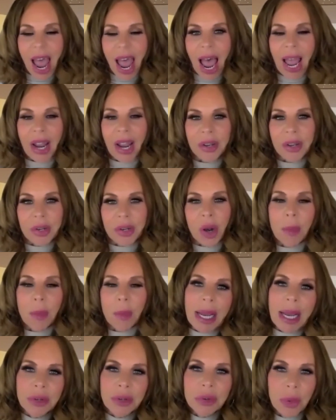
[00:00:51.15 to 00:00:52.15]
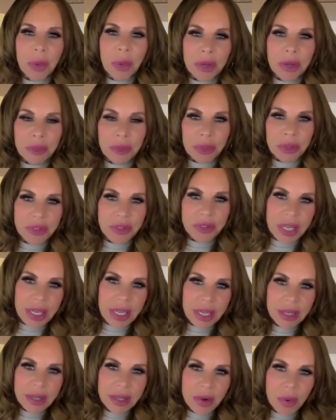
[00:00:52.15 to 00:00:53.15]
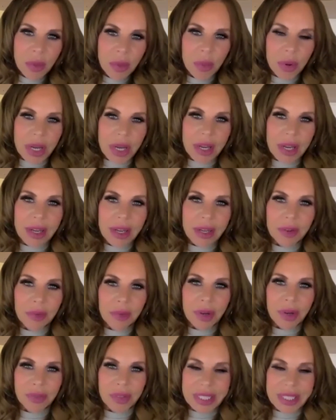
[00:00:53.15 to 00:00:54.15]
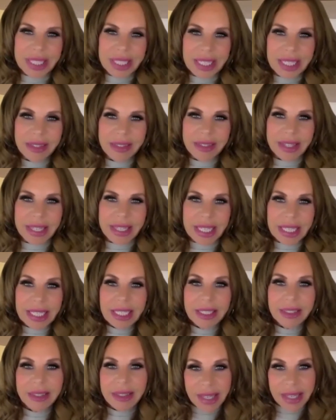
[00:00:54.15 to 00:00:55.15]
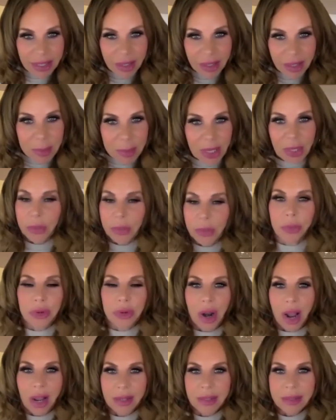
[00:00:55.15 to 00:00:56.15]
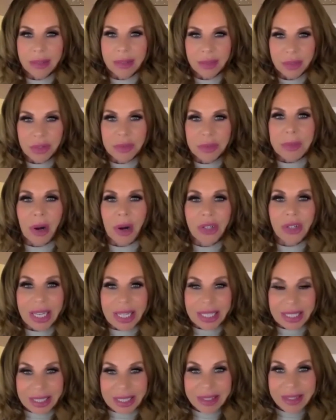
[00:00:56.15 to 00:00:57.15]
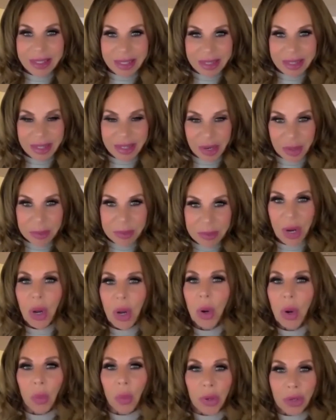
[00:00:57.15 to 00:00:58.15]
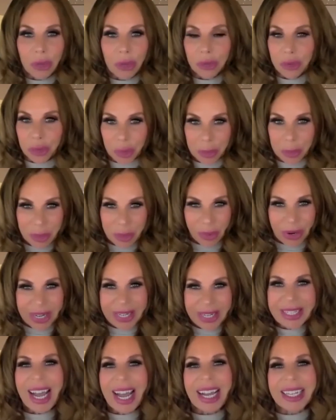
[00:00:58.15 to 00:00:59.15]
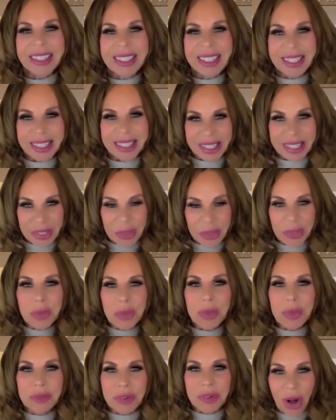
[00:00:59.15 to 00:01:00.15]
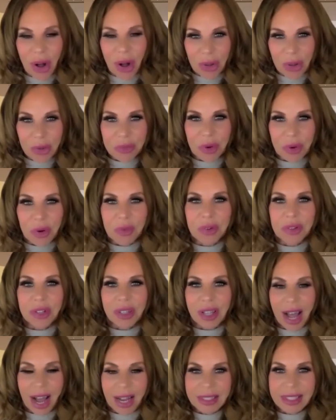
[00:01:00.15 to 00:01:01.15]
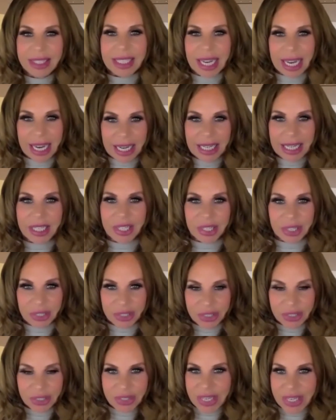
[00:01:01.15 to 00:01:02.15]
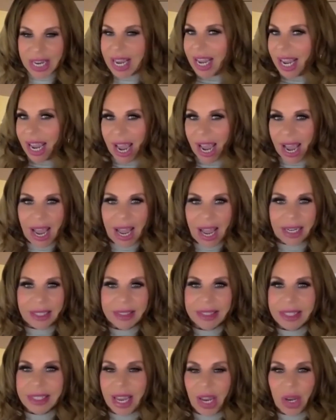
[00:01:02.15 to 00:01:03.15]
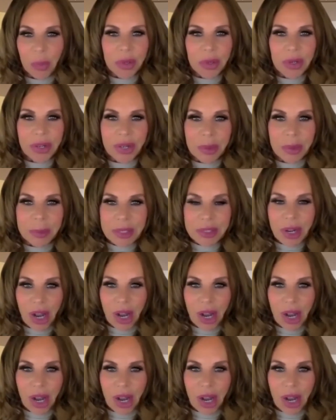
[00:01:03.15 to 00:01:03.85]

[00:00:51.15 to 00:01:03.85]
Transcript: And you know, back in 2014, we released the Caseta by Lutron smart lighting system which to your point has continued to evolve over the last eight years. And today we are going to be